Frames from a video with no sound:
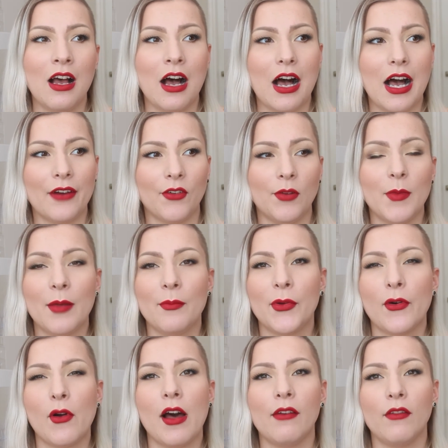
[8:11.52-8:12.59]
I
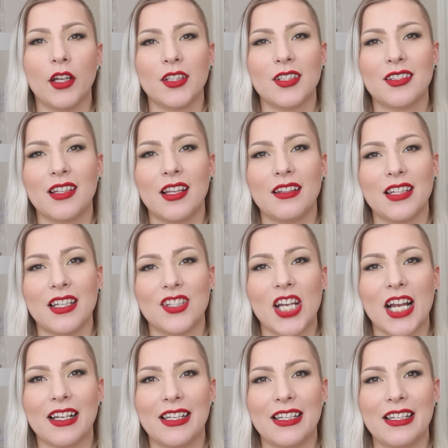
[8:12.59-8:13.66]
remember I watched the
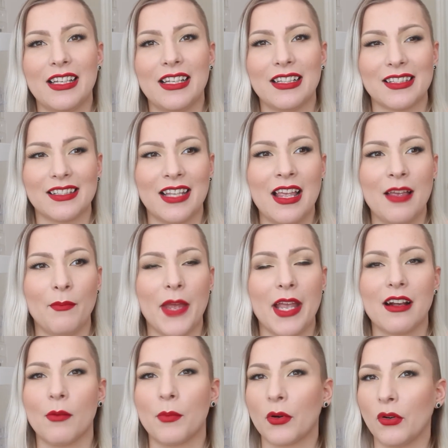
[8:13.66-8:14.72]
Jaclyn Hill's
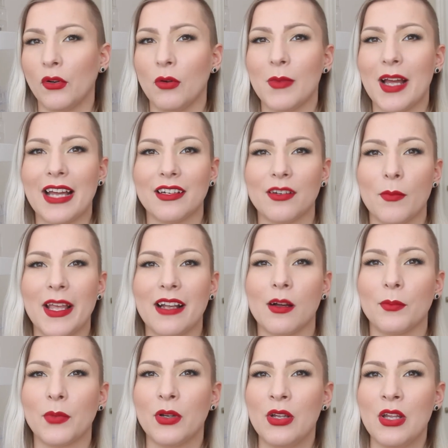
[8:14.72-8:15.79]
makeup room and
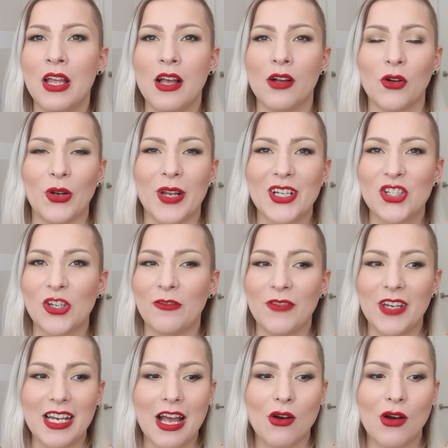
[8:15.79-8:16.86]
makeup collection
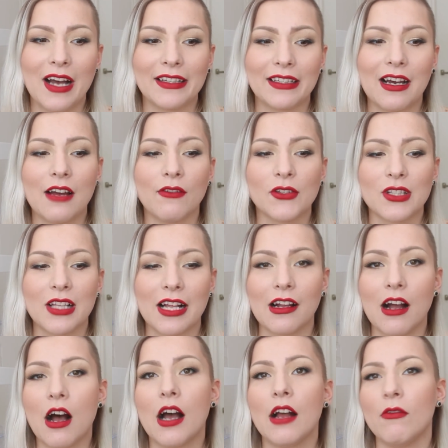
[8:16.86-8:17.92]
video, and I was like,
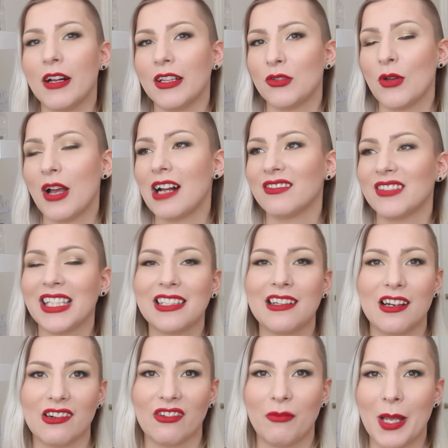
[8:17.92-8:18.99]
I want to have that
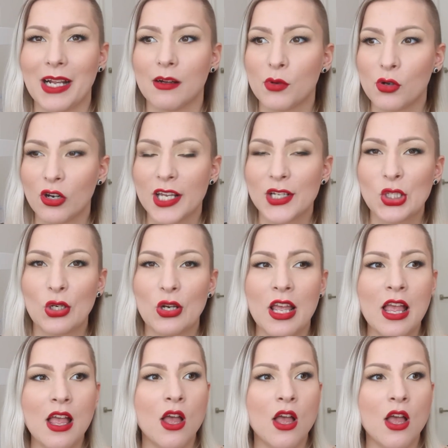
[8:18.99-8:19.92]
kind of makeup collection.